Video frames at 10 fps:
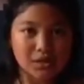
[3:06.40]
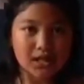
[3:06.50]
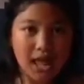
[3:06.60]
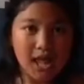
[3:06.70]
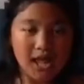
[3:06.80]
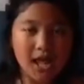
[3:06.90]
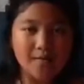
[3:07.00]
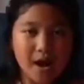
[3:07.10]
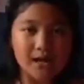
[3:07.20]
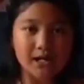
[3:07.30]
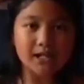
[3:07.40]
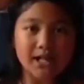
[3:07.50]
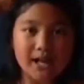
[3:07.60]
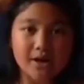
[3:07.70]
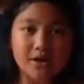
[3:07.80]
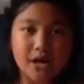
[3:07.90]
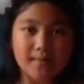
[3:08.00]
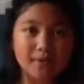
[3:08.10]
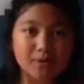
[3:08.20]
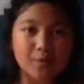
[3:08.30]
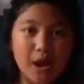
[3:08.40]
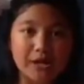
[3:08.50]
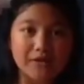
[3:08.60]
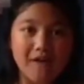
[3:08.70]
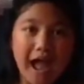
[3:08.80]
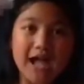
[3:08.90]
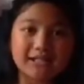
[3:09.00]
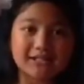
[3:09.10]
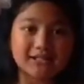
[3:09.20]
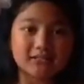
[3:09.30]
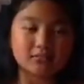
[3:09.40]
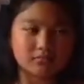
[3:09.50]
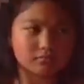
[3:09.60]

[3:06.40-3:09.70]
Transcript: today, and my tiny little nipples went to France.